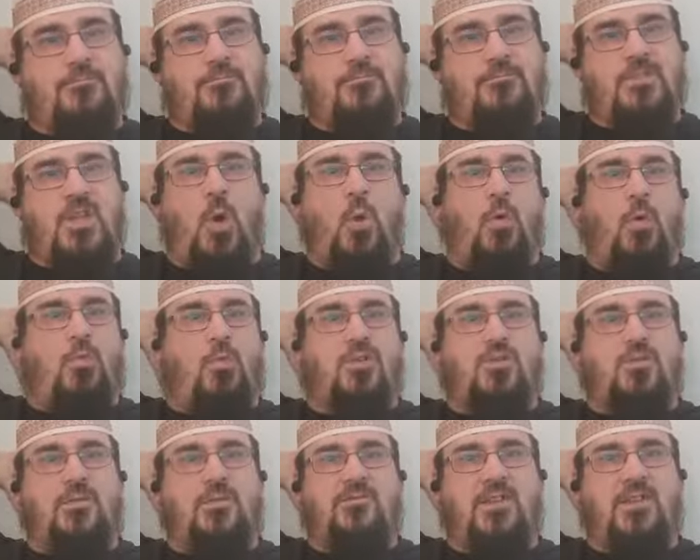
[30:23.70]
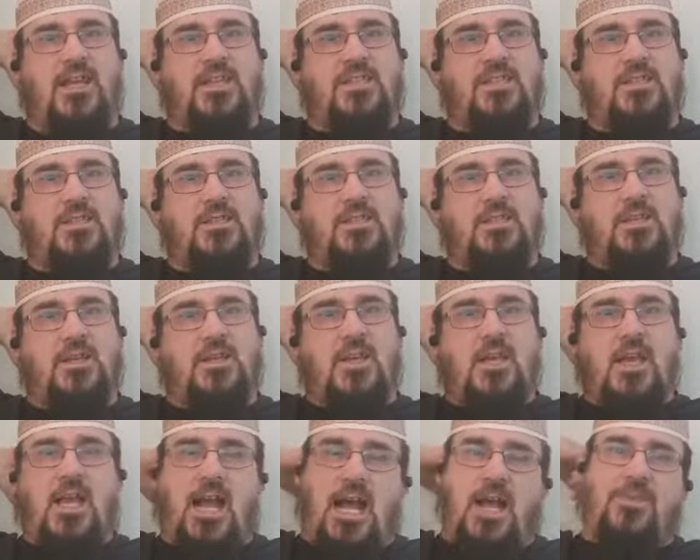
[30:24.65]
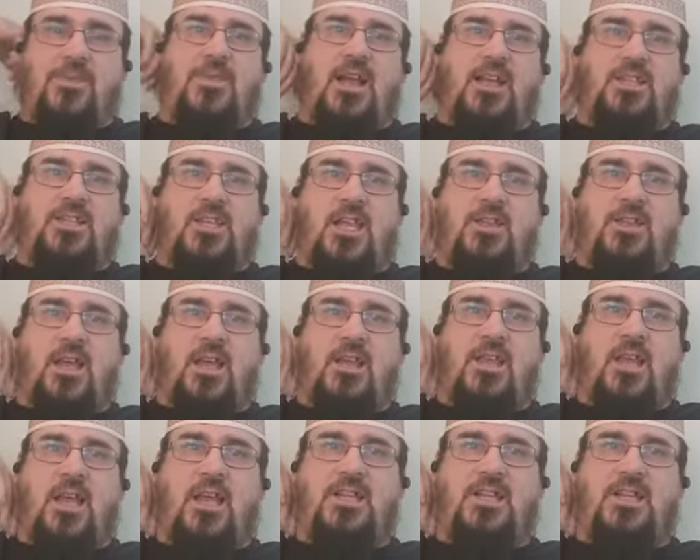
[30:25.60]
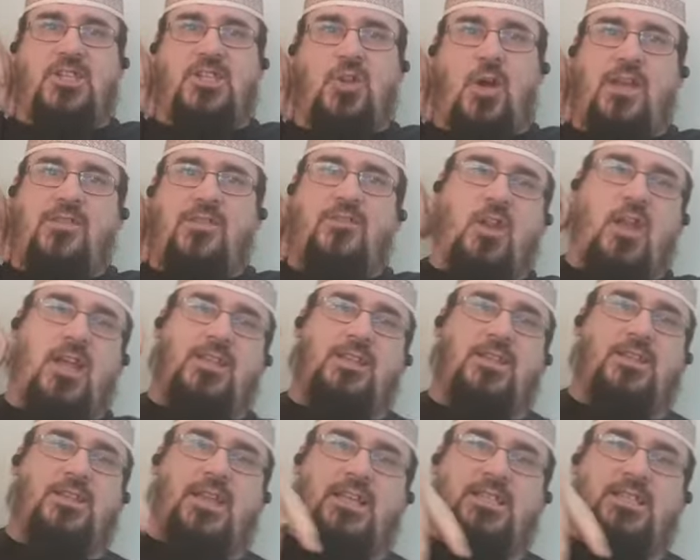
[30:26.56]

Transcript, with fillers: No one wants to invest. And that's and, and it's not even like that.